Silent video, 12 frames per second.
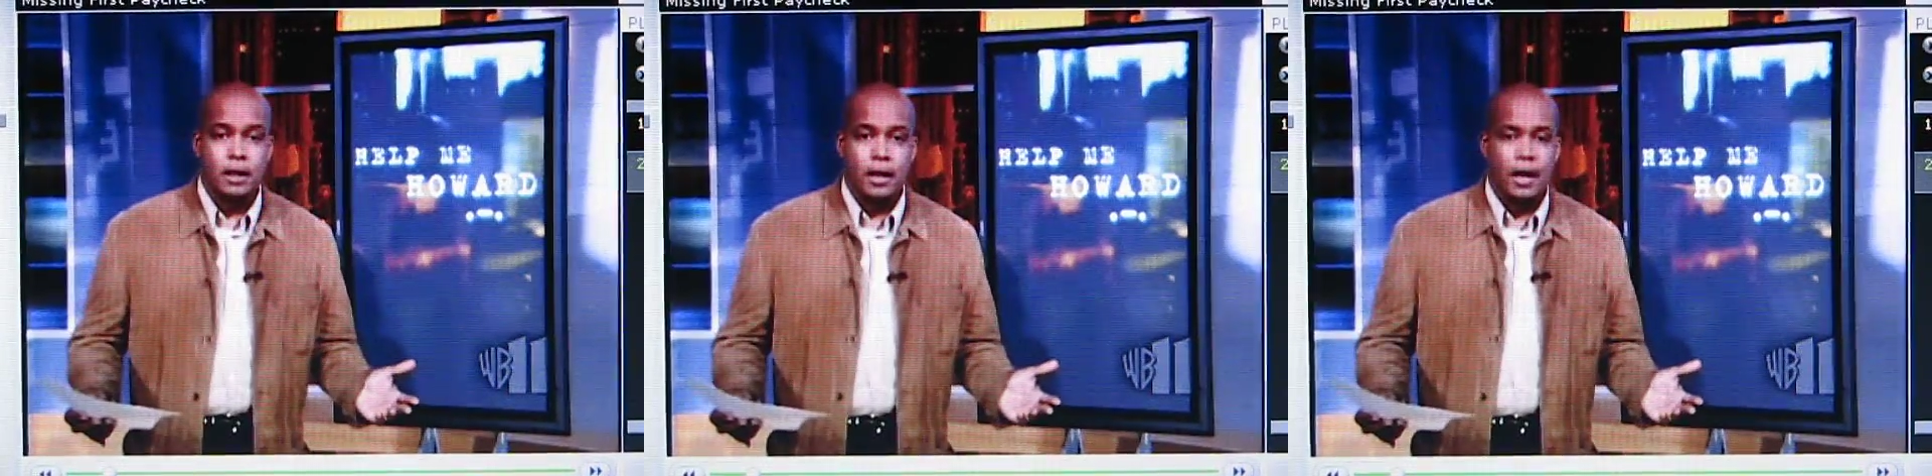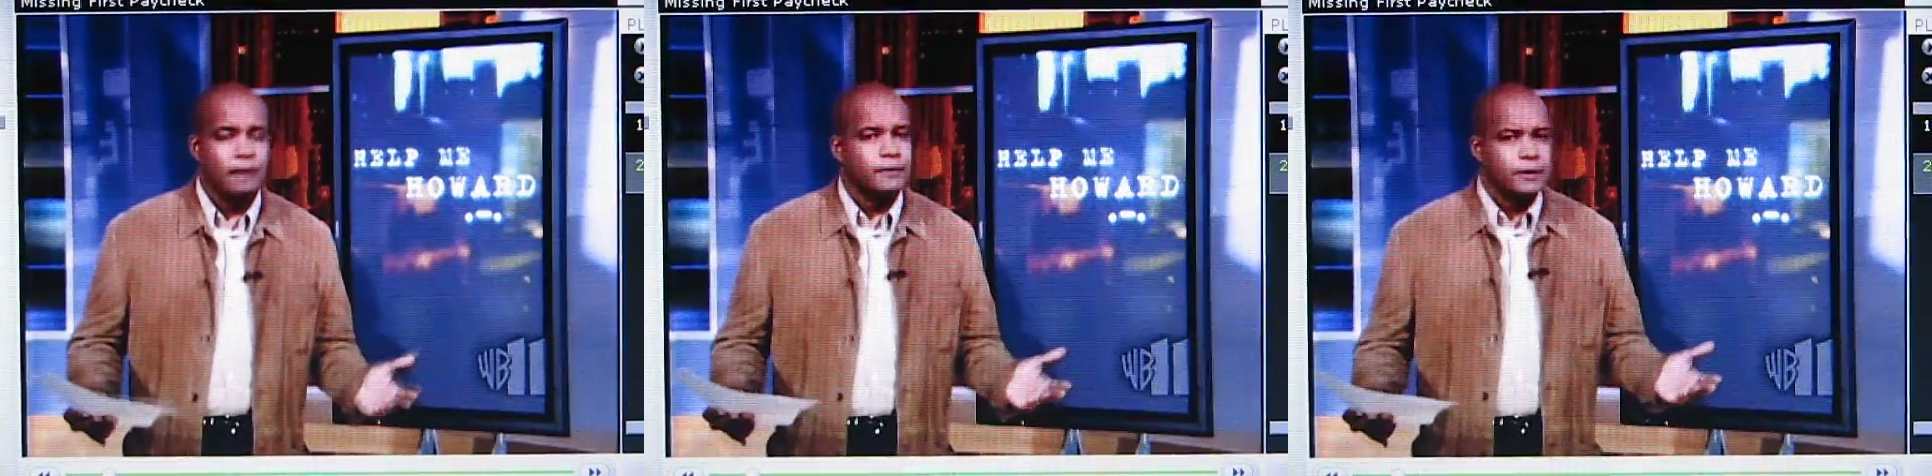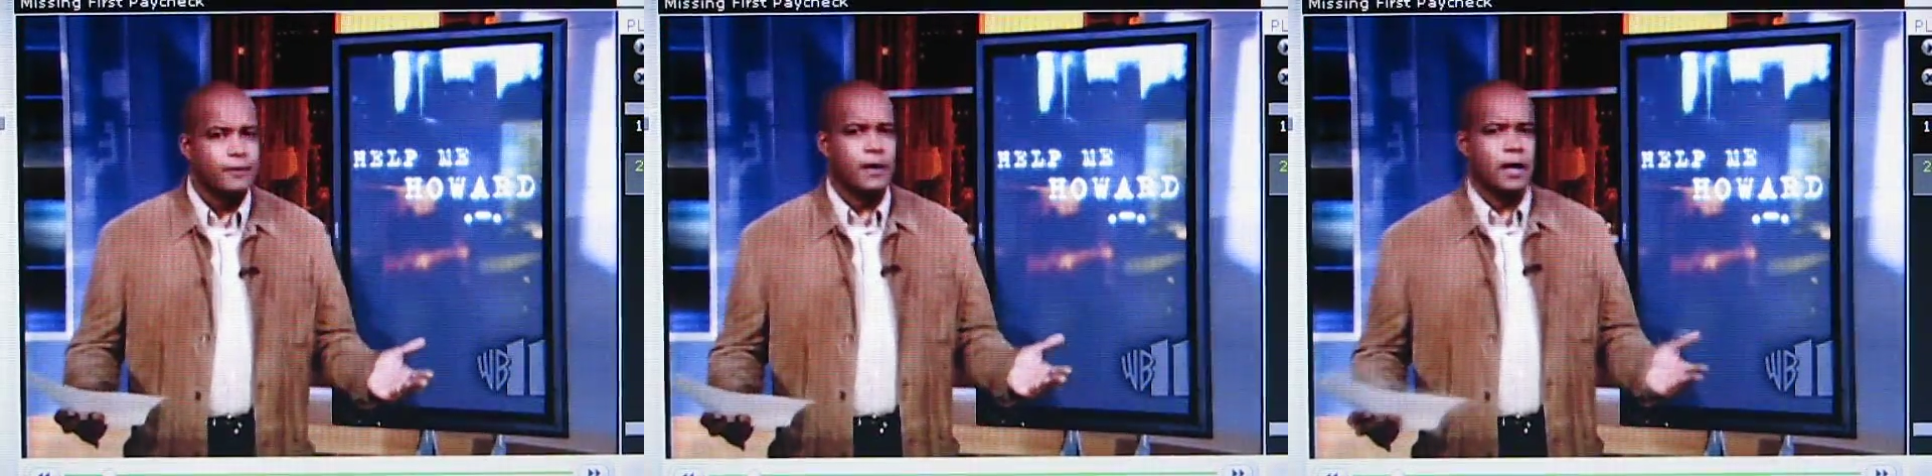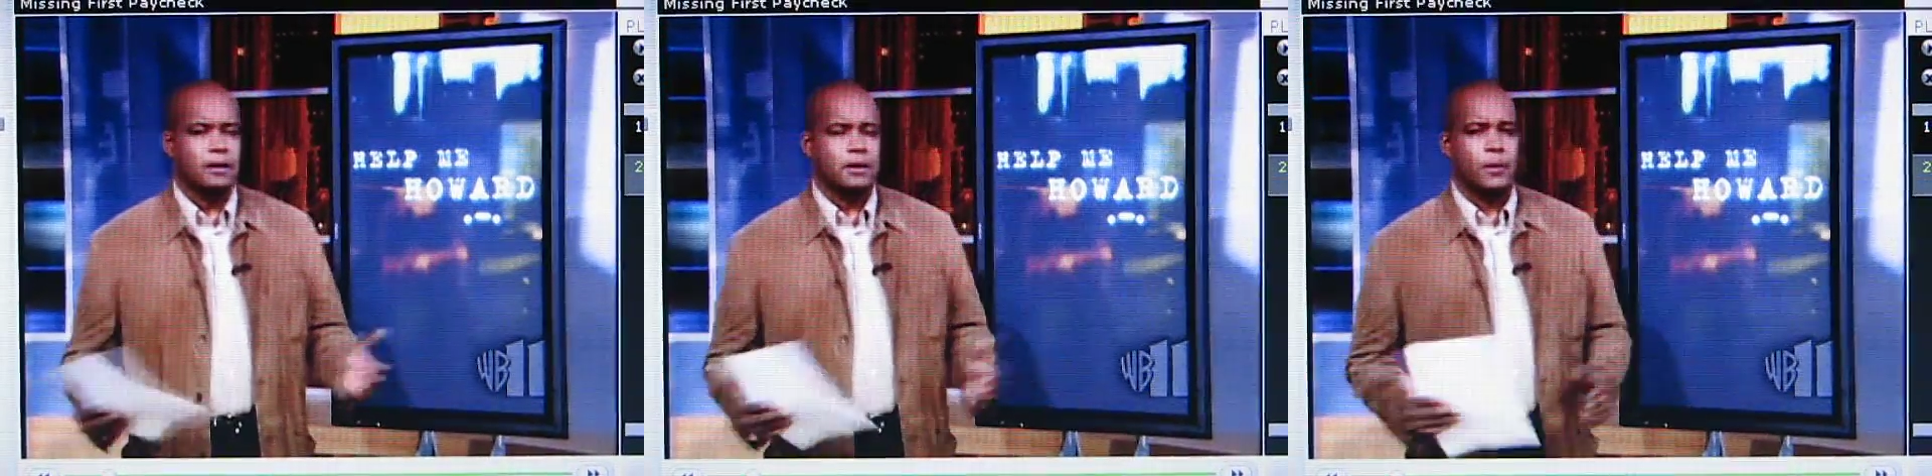have
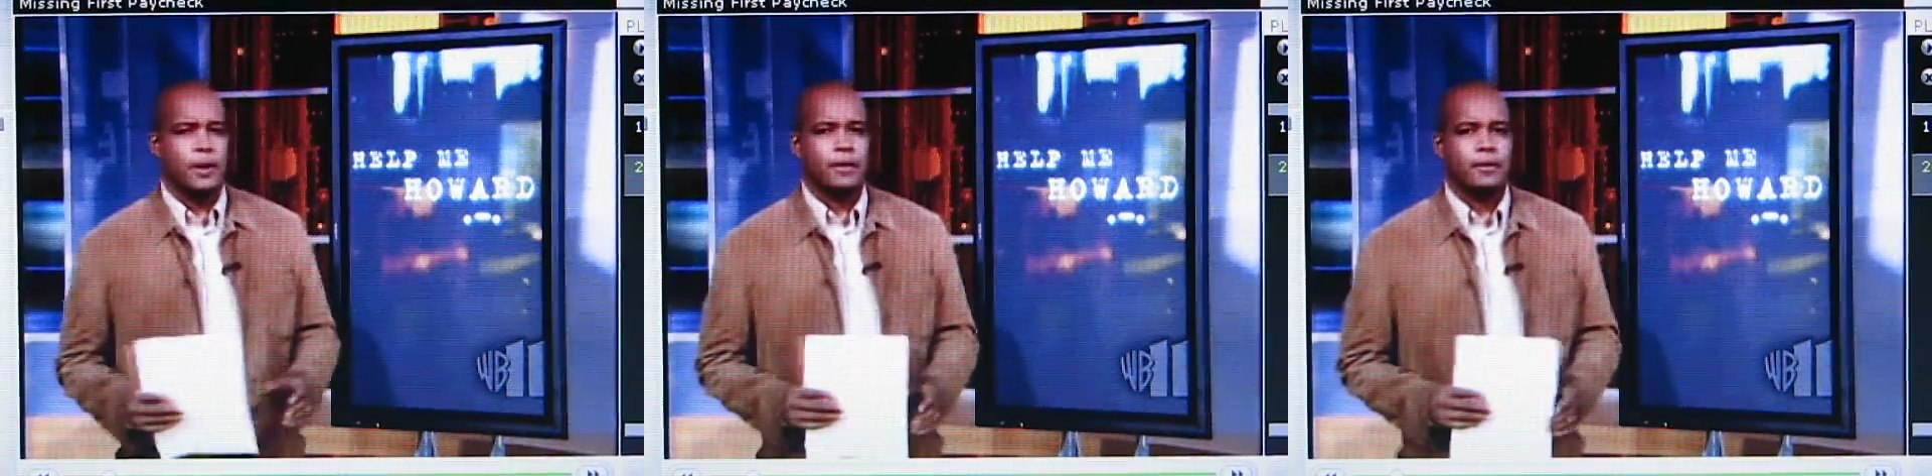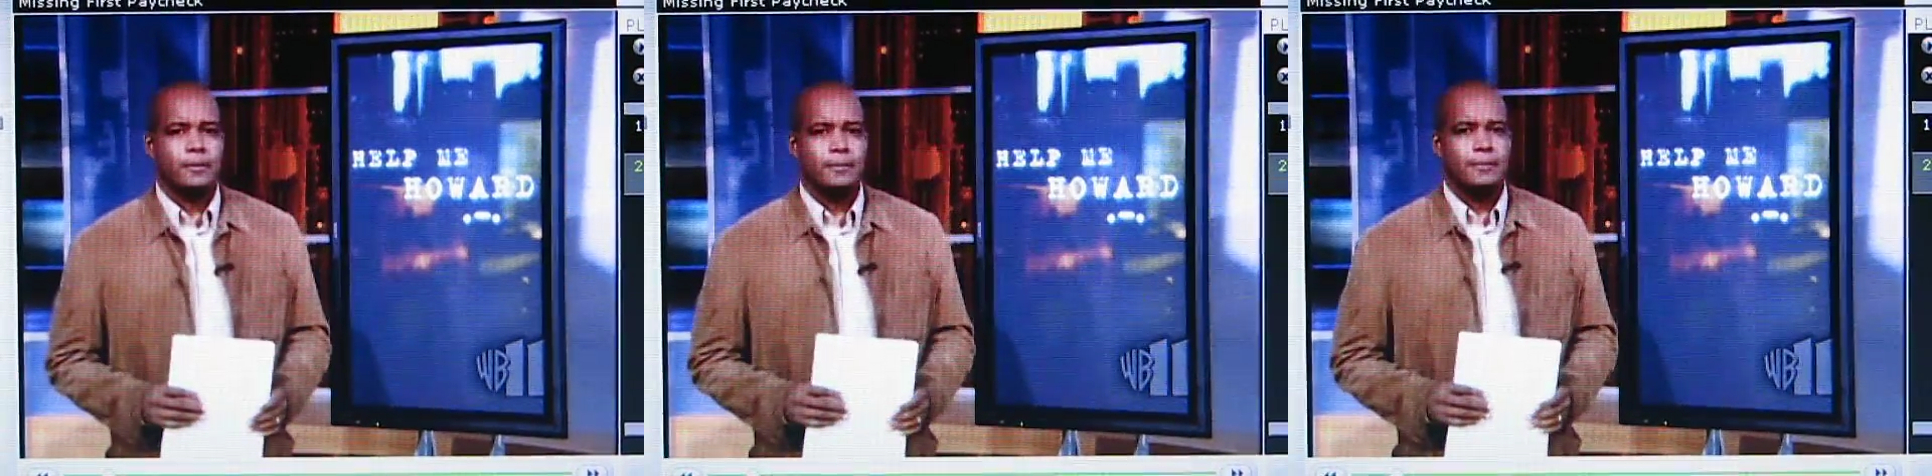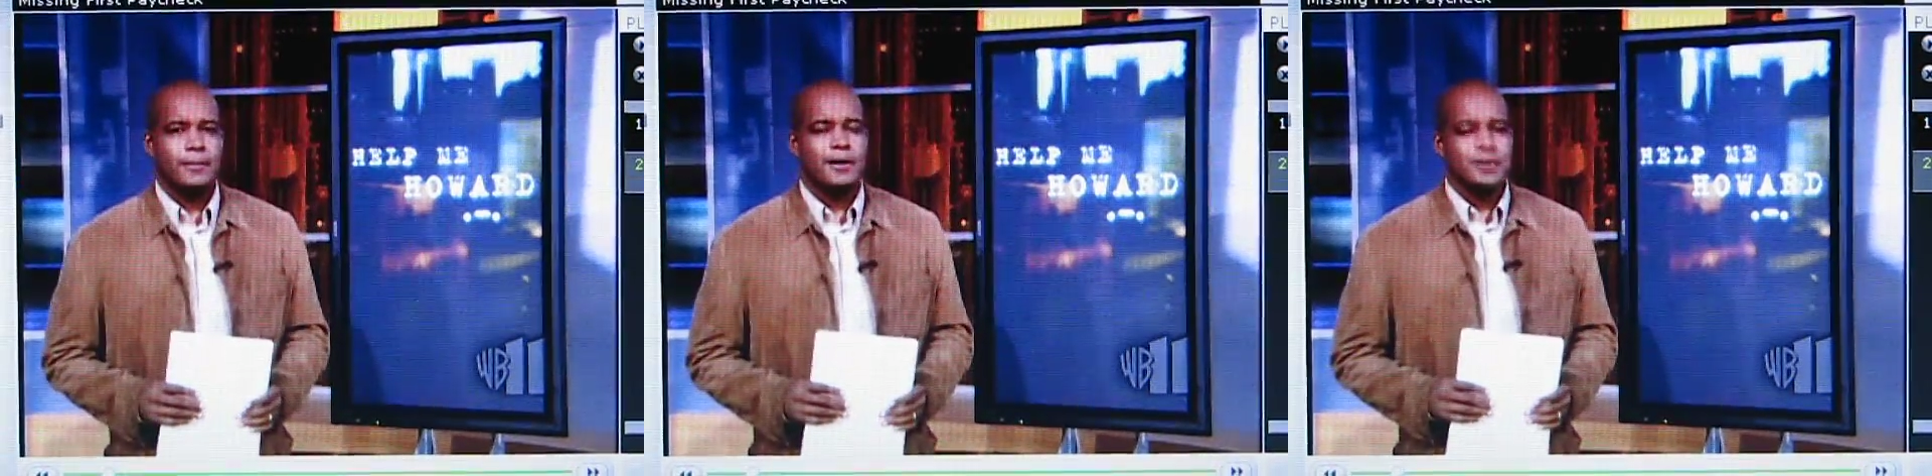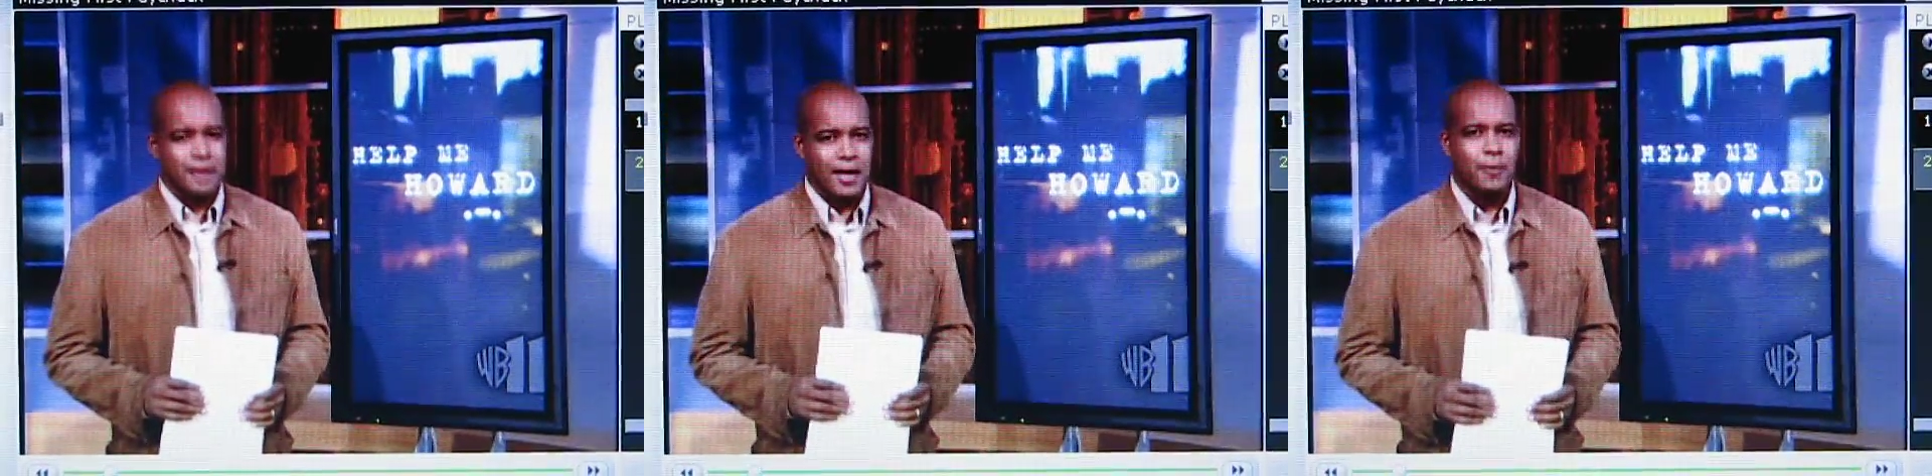difficulty with.
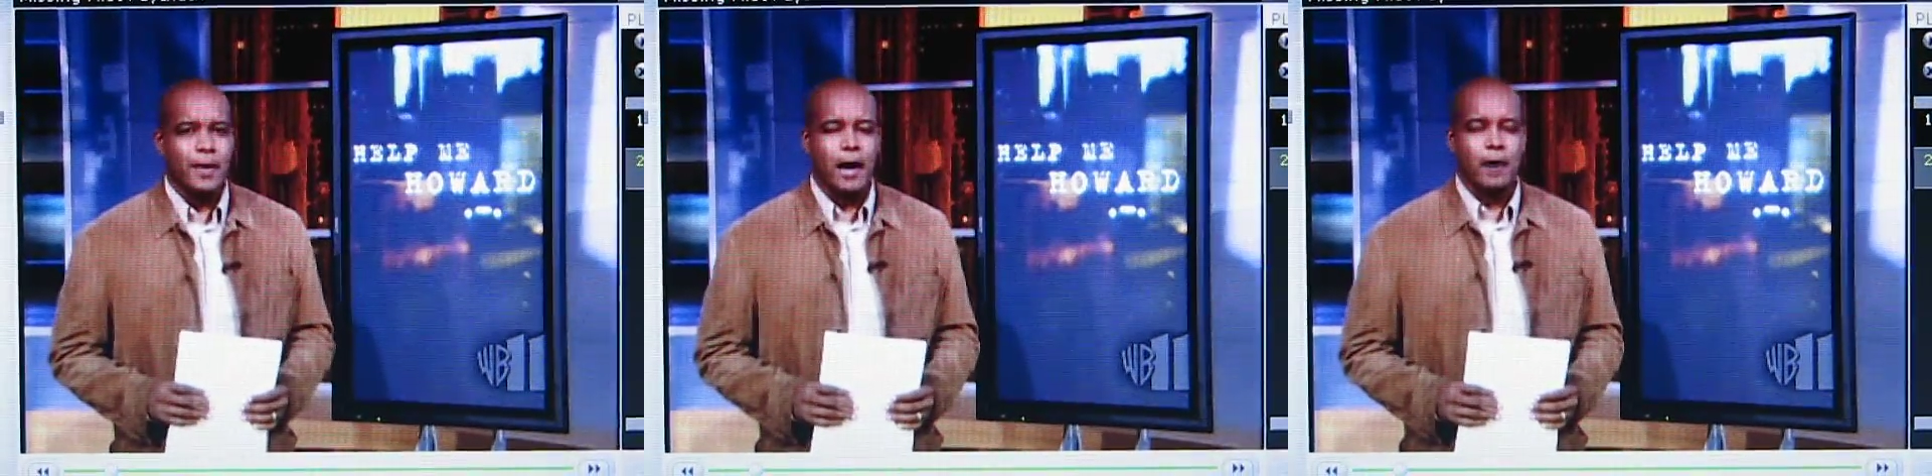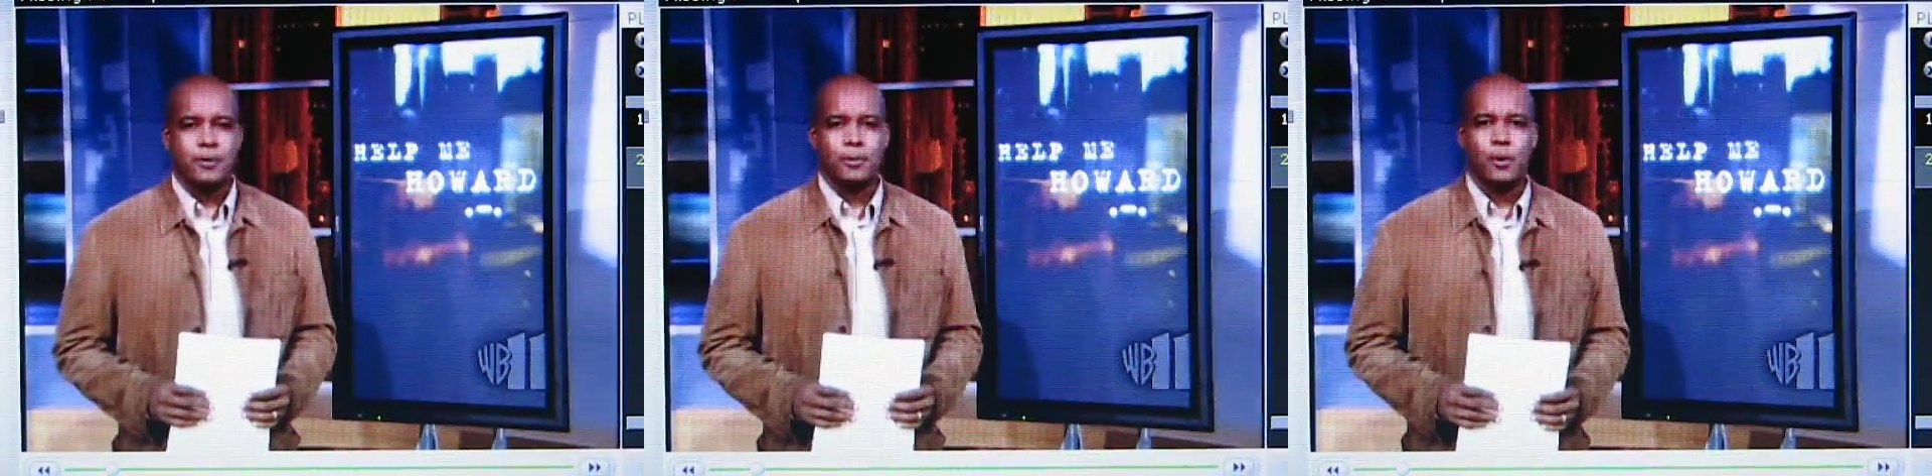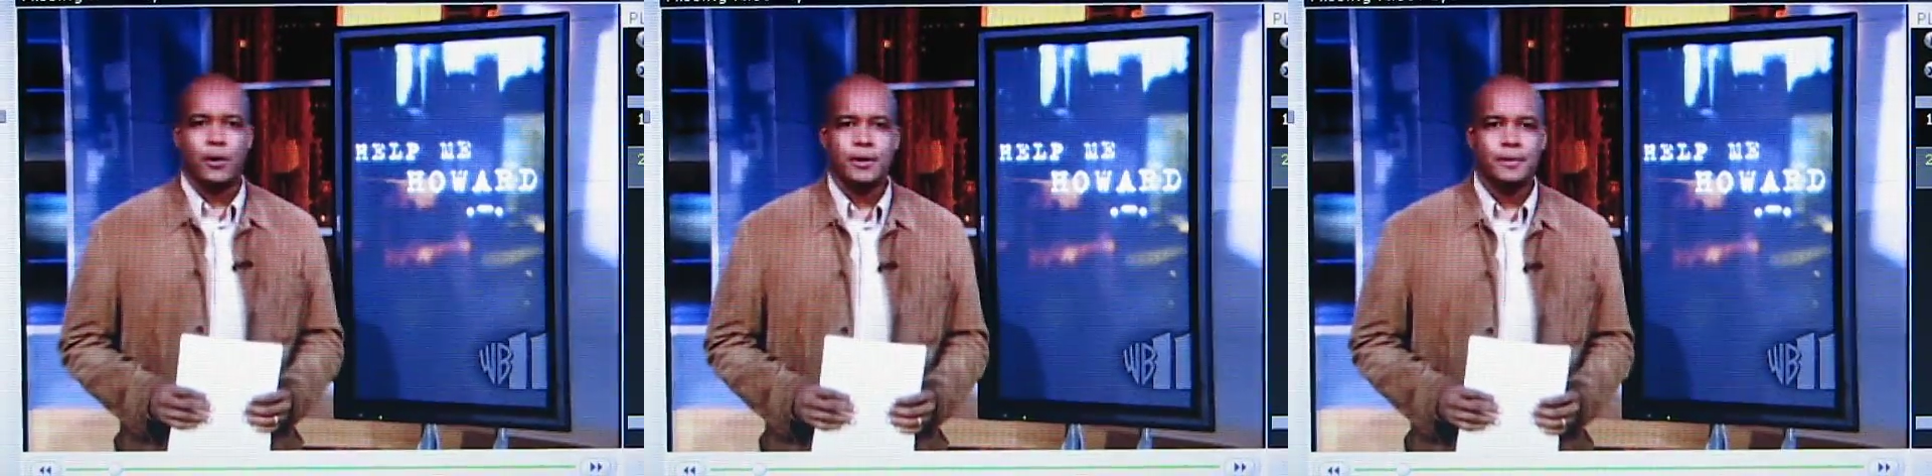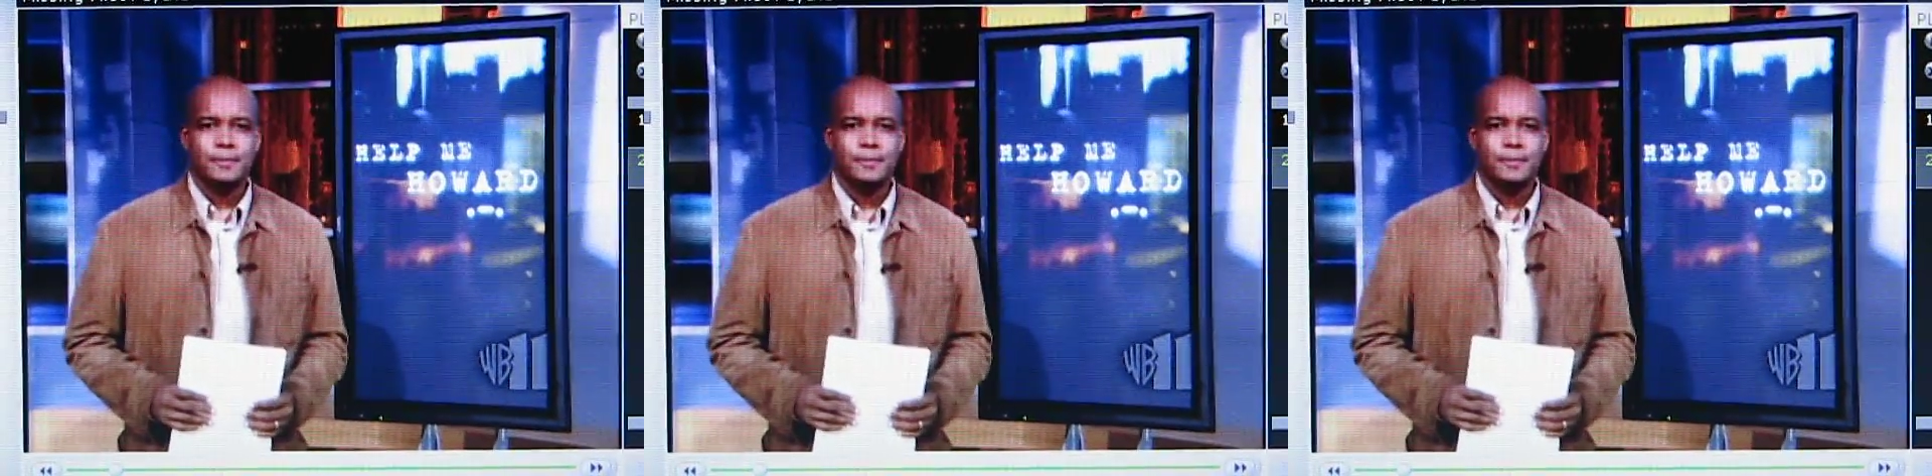Here's the Help Me Howard report.